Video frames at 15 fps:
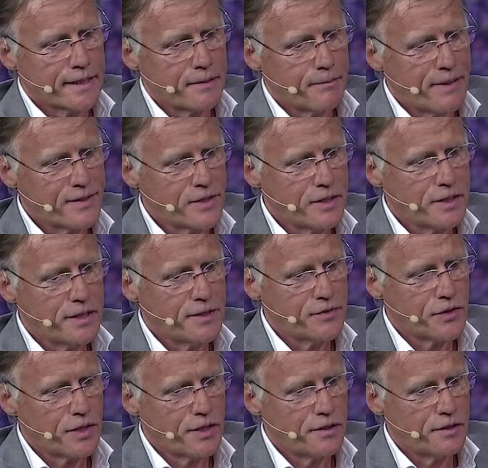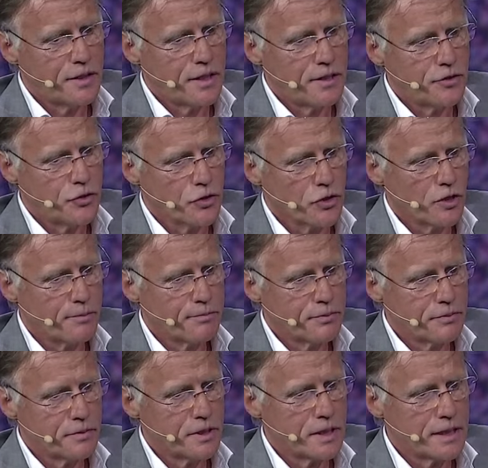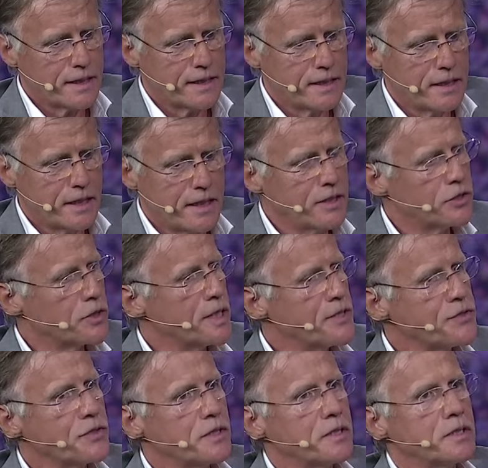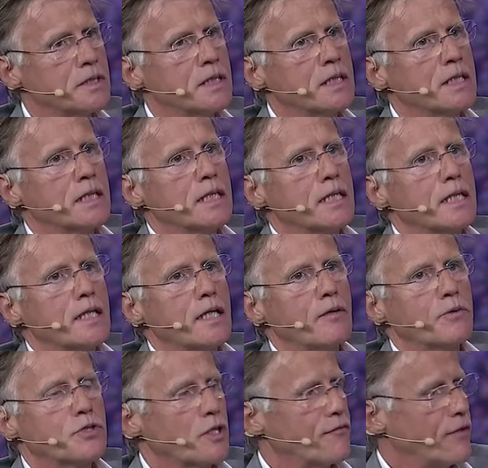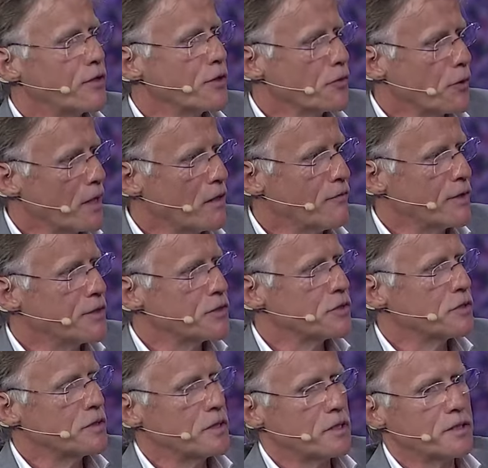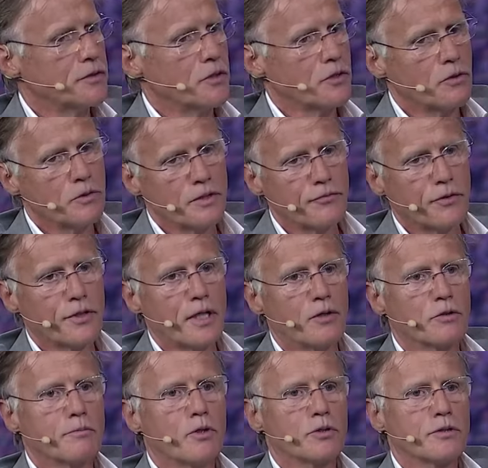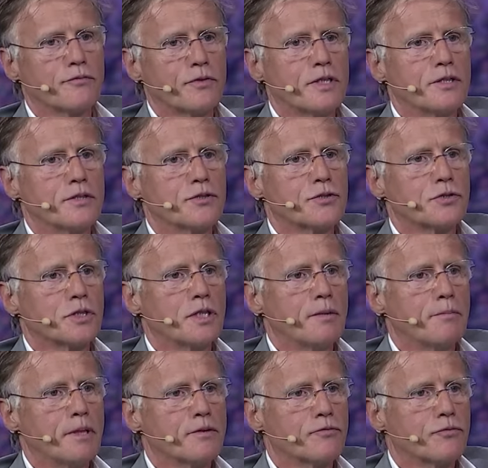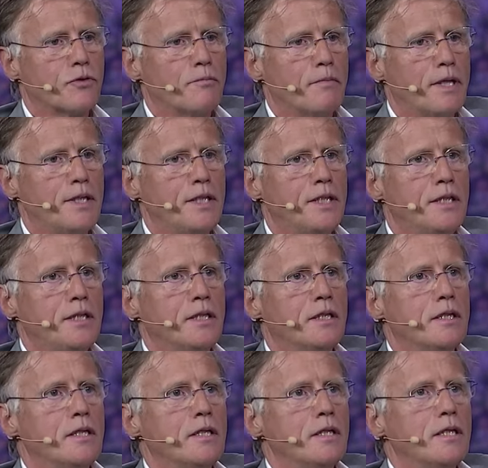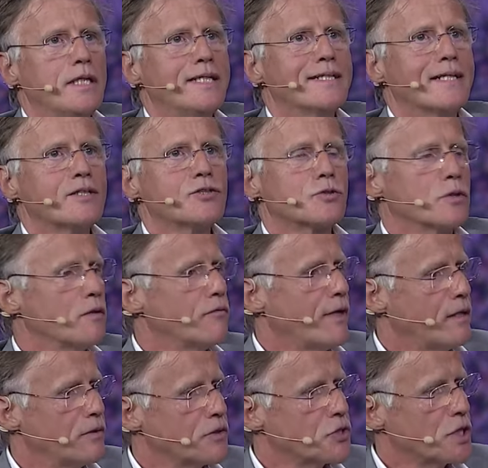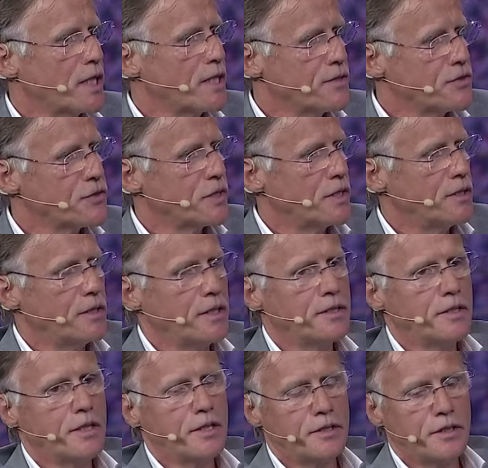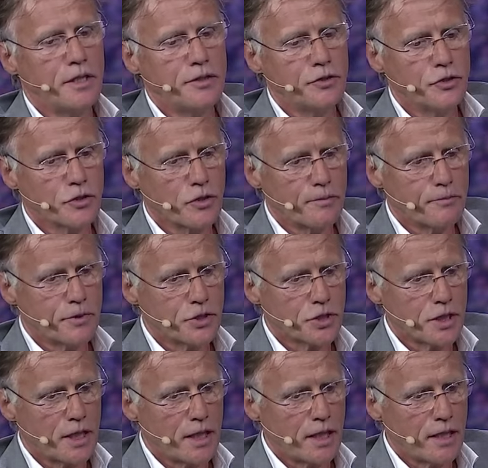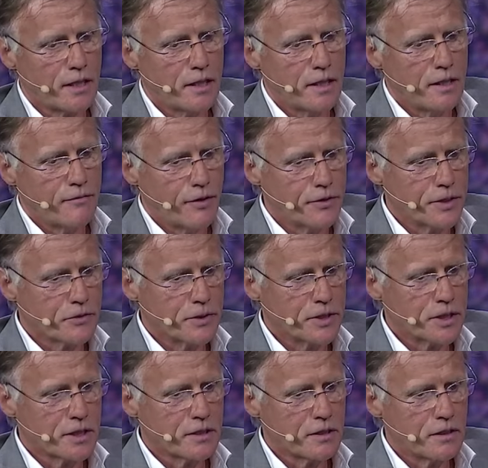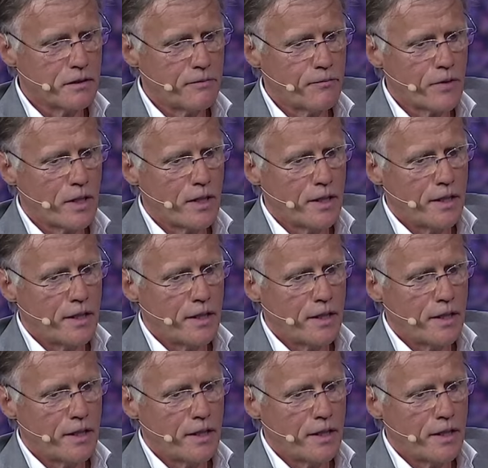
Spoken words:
capacities in Europe, in Dresden, which are very relevant, not only for the automotive industry, but for many industrial value chains in Europe, which are very critical.